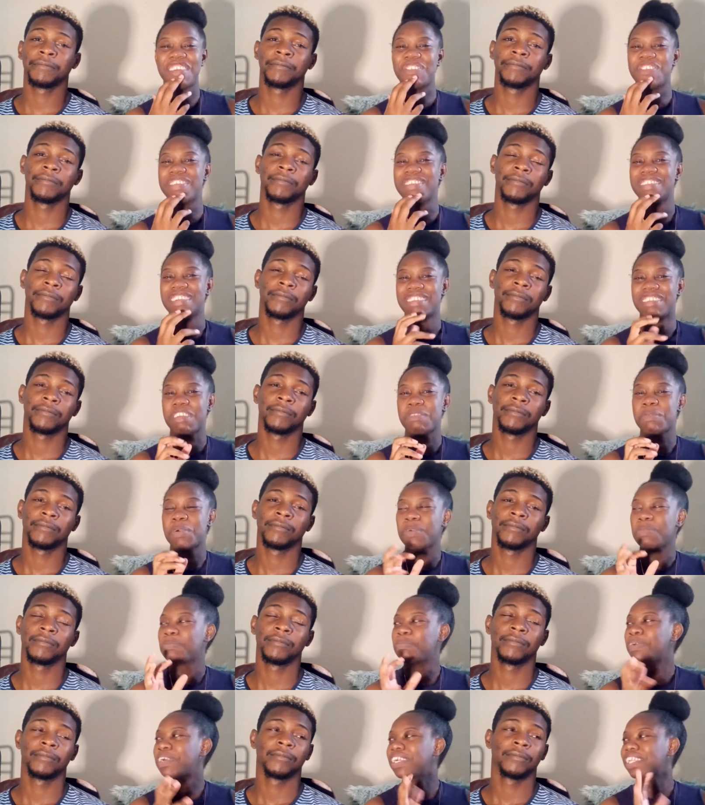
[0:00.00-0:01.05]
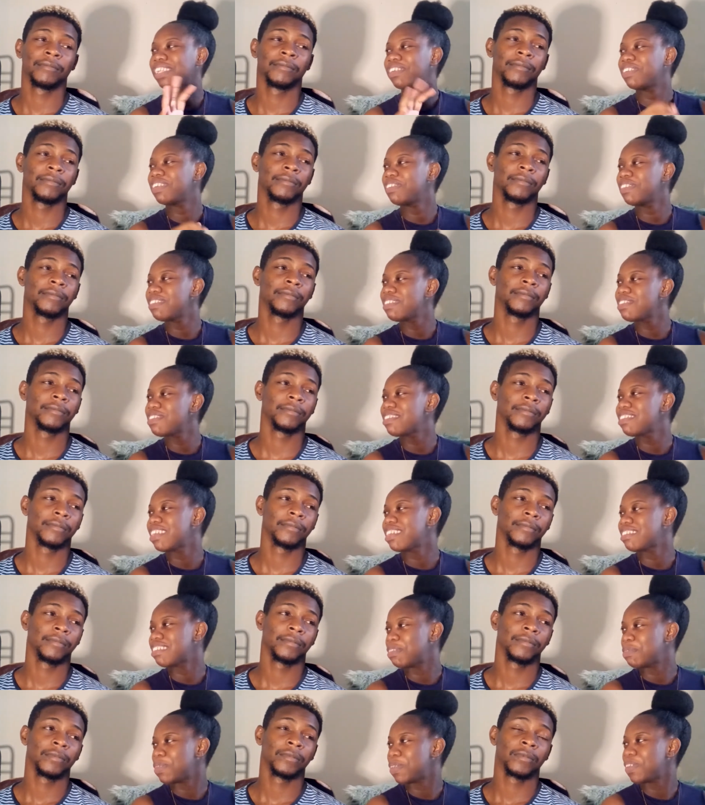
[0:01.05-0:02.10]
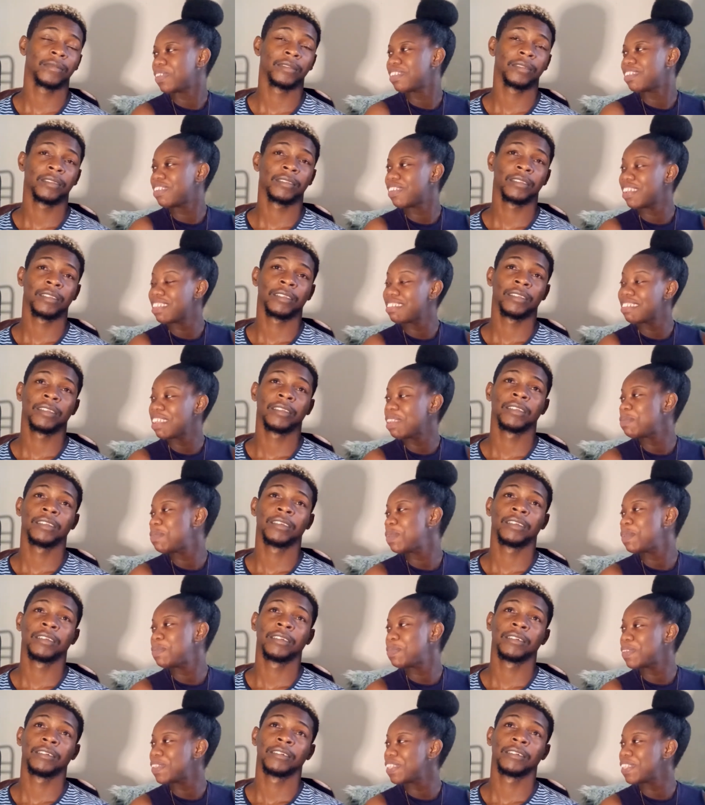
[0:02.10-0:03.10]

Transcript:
Speaker 1: research about pregnancy. What was the research about? Do you want to tell the people?